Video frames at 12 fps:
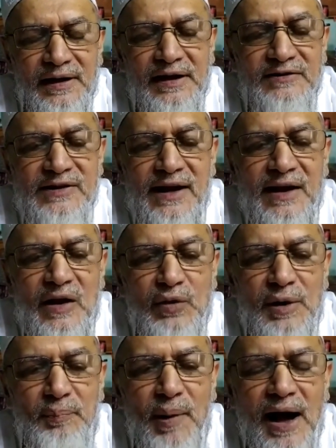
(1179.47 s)
each and
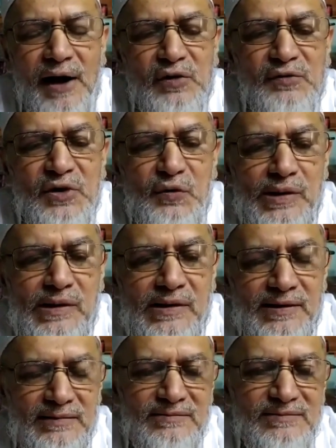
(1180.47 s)
every part of the
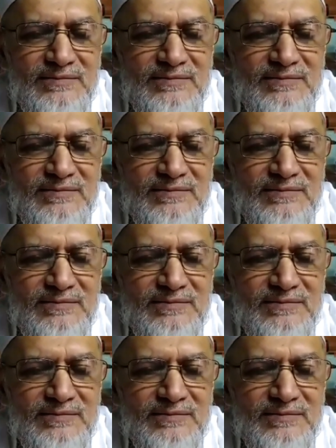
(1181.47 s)
world,